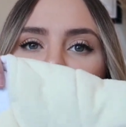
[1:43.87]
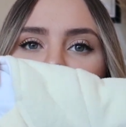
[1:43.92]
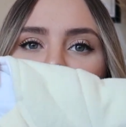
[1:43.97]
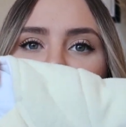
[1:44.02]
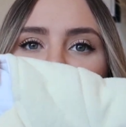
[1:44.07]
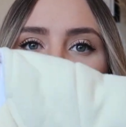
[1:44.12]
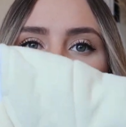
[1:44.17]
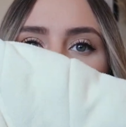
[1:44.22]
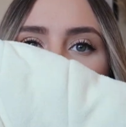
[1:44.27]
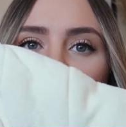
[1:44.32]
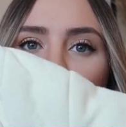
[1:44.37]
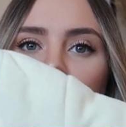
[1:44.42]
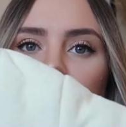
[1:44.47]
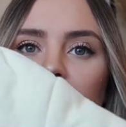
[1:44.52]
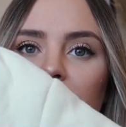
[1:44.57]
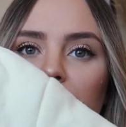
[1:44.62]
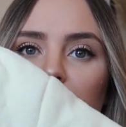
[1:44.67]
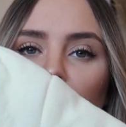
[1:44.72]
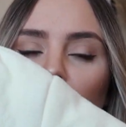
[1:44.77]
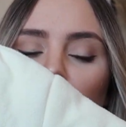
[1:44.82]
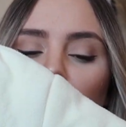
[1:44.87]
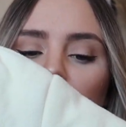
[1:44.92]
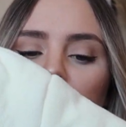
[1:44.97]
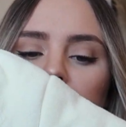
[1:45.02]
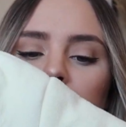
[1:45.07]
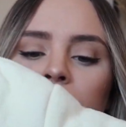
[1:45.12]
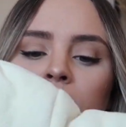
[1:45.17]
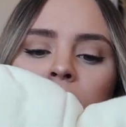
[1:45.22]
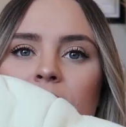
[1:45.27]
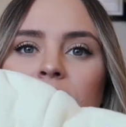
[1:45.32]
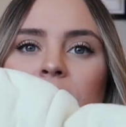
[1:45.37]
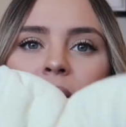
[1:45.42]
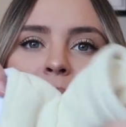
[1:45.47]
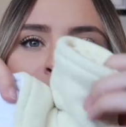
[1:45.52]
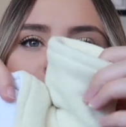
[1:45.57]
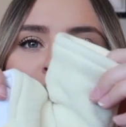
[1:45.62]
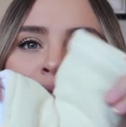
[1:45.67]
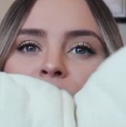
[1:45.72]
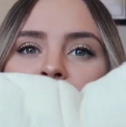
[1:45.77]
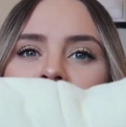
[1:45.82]
is sewn in on.
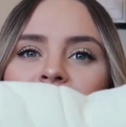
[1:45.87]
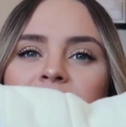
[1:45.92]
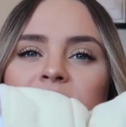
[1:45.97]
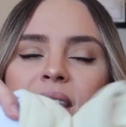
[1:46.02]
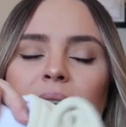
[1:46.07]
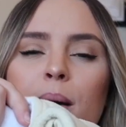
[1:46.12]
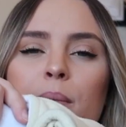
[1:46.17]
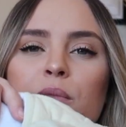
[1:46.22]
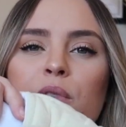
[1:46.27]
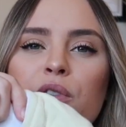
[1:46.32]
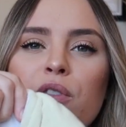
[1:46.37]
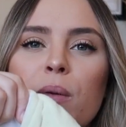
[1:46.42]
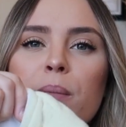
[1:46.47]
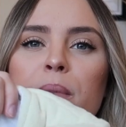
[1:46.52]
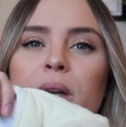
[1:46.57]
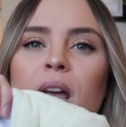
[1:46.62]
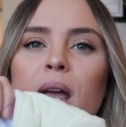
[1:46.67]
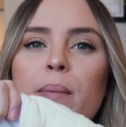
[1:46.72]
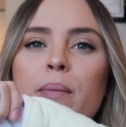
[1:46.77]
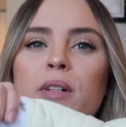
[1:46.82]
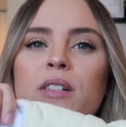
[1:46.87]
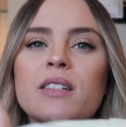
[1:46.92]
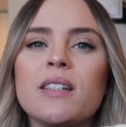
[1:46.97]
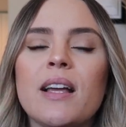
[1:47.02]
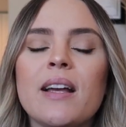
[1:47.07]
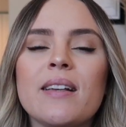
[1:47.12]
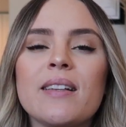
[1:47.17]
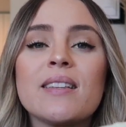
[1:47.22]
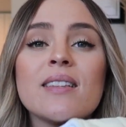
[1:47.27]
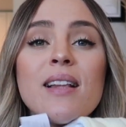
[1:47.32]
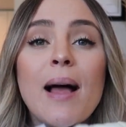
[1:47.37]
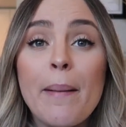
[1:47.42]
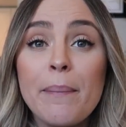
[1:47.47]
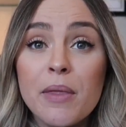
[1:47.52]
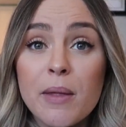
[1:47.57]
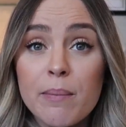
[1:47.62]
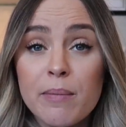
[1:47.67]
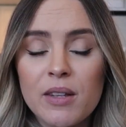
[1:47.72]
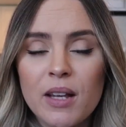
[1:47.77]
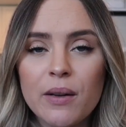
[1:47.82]
It prevents them from being able to like slap
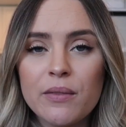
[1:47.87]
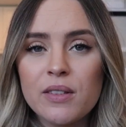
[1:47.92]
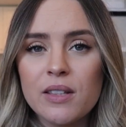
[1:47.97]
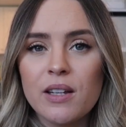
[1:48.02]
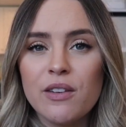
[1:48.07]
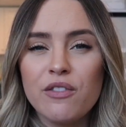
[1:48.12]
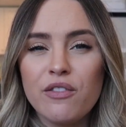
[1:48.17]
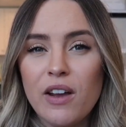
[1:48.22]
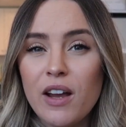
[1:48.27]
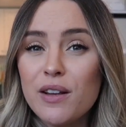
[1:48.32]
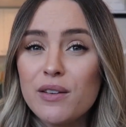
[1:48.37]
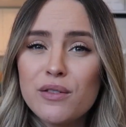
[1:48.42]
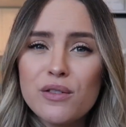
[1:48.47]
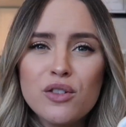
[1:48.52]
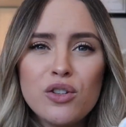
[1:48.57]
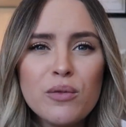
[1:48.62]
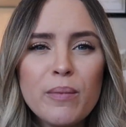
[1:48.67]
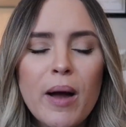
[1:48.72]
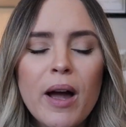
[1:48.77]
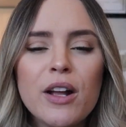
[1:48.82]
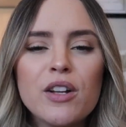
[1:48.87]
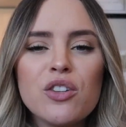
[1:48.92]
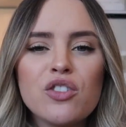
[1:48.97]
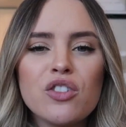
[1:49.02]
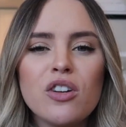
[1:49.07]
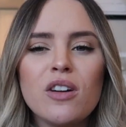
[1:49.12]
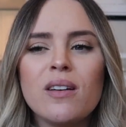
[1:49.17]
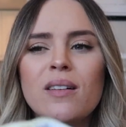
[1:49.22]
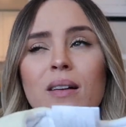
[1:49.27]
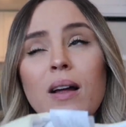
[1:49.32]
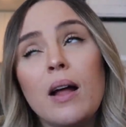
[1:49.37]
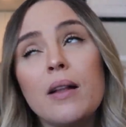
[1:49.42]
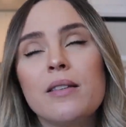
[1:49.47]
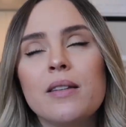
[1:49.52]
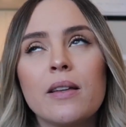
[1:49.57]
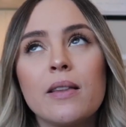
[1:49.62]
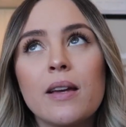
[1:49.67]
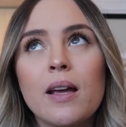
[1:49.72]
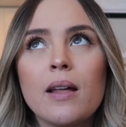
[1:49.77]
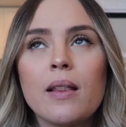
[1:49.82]
themselves in the face too much
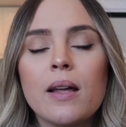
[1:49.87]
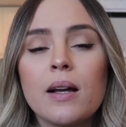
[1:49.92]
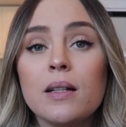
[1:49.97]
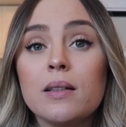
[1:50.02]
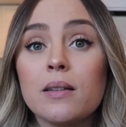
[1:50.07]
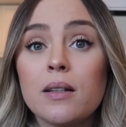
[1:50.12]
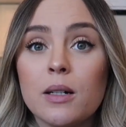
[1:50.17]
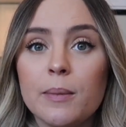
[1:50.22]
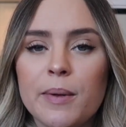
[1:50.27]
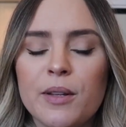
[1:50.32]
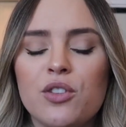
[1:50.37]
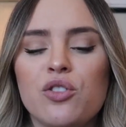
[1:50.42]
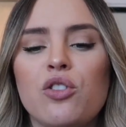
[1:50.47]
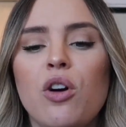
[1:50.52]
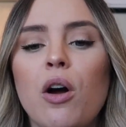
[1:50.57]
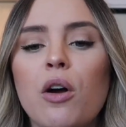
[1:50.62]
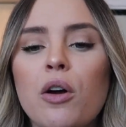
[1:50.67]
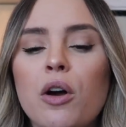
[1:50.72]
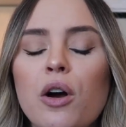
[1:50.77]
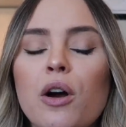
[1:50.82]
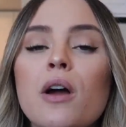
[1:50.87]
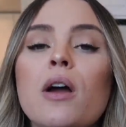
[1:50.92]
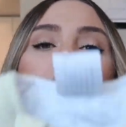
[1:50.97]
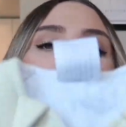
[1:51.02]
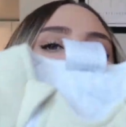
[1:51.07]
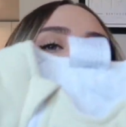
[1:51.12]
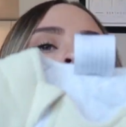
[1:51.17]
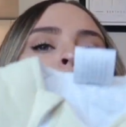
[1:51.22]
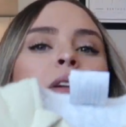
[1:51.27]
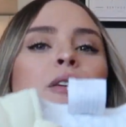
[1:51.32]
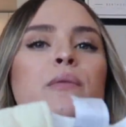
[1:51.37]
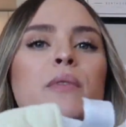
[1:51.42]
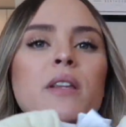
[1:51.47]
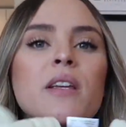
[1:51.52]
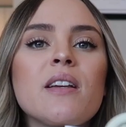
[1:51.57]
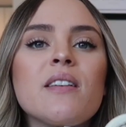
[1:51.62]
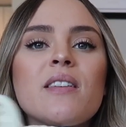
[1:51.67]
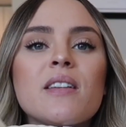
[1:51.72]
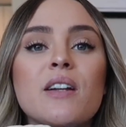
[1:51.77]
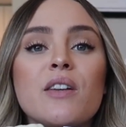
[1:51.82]
until they get like a little bit stronger but it
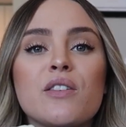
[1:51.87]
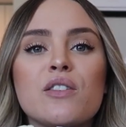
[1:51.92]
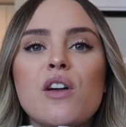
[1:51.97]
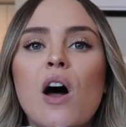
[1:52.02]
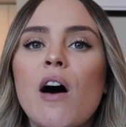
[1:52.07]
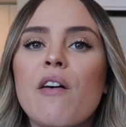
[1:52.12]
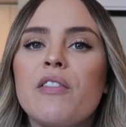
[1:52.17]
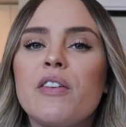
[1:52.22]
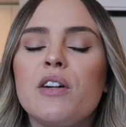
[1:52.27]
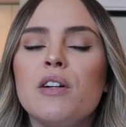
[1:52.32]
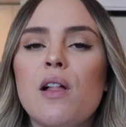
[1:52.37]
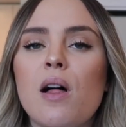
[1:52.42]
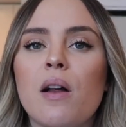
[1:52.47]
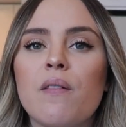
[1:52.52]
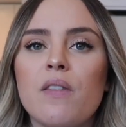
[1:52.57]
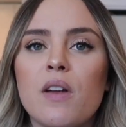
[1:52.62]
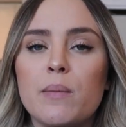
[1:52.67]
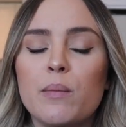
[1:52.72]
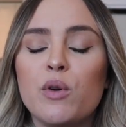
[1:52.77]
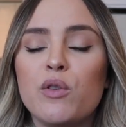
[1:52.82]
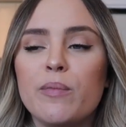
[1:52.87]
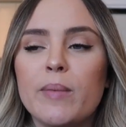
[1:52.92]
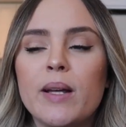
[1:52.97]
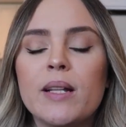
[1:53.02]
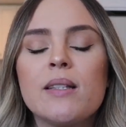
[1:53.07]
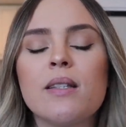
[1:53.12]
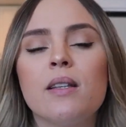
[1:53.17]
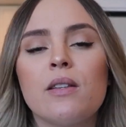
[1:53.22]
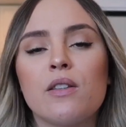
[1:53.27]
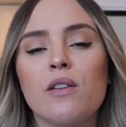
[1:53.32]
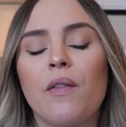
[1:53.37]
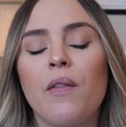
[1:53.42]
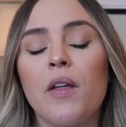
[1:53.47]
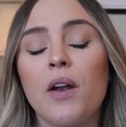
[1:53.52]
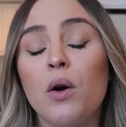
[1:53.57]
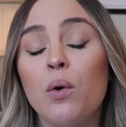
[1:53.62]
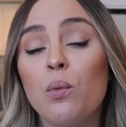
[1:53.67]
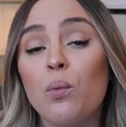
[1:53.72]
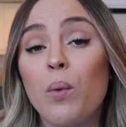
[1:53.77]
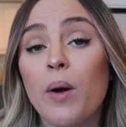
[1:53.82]
really is going to soften a lot of their movements so that they
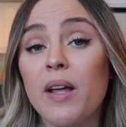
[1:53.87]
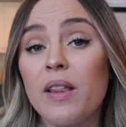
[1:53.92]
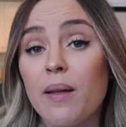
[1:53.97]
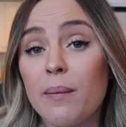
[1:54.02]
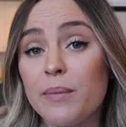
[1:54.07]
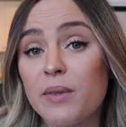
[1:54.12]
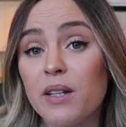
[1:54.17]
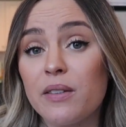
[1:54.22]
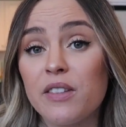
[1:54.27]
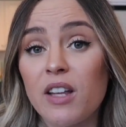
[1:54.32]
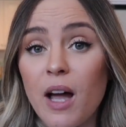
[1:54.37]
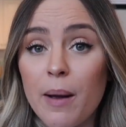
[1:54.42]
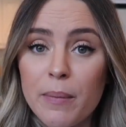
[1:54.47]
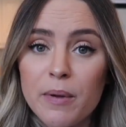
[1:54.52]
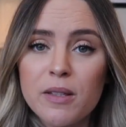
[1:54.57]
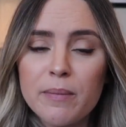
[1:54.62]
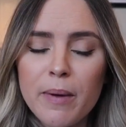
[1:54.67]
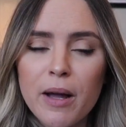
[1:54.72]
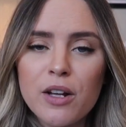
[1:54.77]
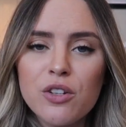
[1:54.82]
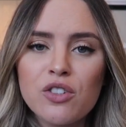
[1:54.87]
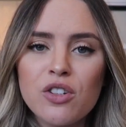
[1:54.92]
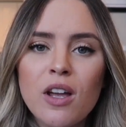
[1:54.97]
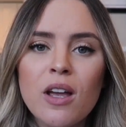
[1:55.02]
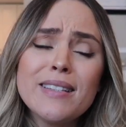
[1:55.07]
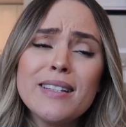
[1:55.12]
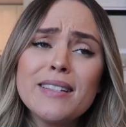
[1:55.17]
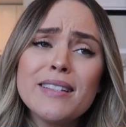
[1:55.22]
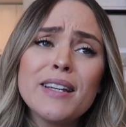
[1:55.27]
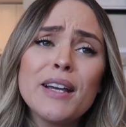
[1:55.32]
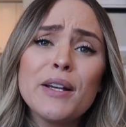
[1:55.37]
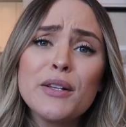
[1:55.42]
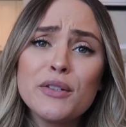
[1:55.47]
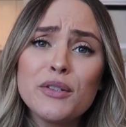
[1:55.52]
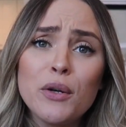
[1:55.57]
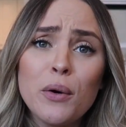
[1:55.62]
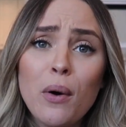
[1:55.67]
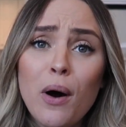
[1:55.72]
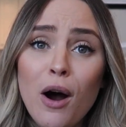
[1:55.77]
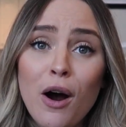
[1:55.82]
don't wake themselves up as much since it is
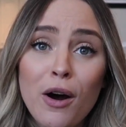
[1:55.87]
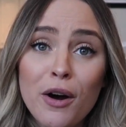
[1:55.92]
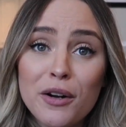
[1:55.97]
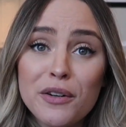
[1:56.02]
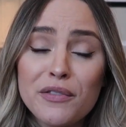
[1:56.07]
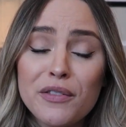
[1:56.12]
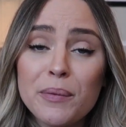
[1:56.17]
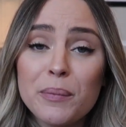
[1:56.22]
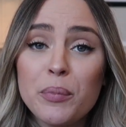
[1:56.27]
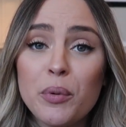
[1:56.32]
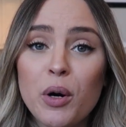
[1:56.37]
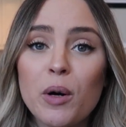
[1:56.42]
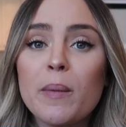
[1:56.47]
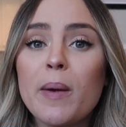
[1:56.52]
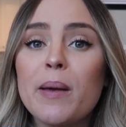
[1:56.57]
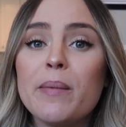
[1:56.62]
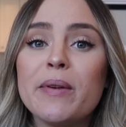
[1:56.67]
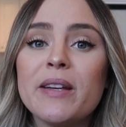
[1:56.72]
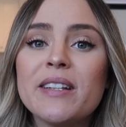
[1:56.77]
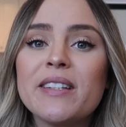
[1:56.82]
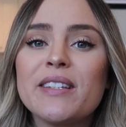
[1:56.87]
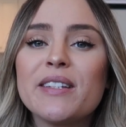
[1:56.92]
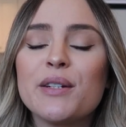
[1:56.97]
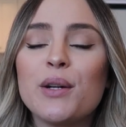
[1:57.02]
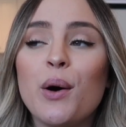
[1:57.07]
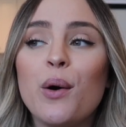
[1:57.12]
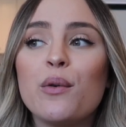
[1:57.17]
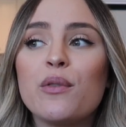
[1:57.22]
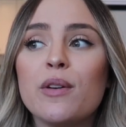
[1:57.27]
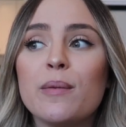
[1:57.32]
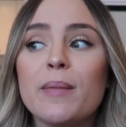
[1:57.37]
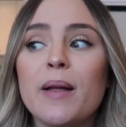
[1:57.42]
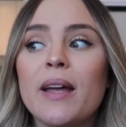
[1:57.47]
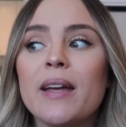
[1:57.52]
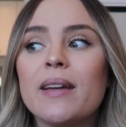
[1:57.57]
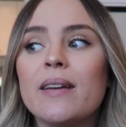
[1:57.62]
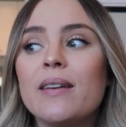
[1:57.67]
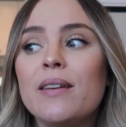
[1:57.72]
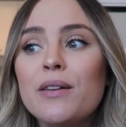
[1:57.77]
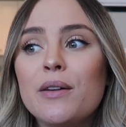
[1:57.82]
so hard for poor babies to go from
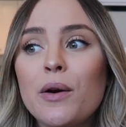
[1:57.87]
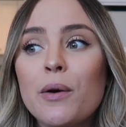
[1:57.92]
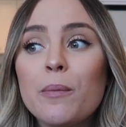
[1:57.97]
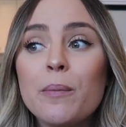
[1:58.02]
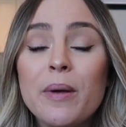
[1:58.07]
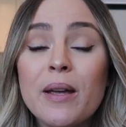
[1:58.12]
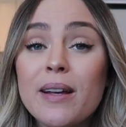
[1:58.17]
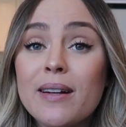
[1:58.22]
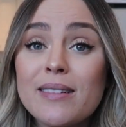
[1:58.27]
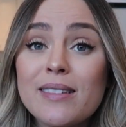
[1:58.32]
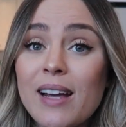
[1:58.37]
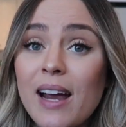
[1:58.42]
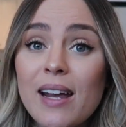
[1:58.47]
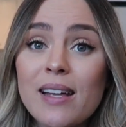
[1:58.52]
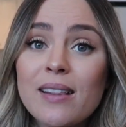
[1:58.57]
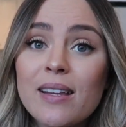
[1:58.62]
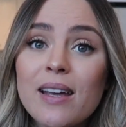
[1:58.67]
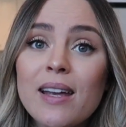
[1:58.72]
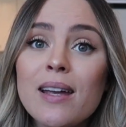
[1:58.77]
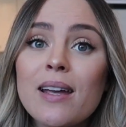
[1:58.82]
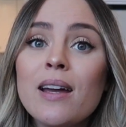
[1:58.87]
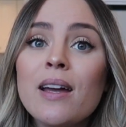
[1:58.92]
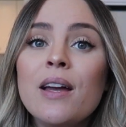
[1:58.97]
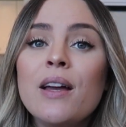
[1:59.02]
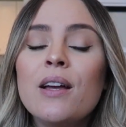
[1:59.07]
like you know being tightly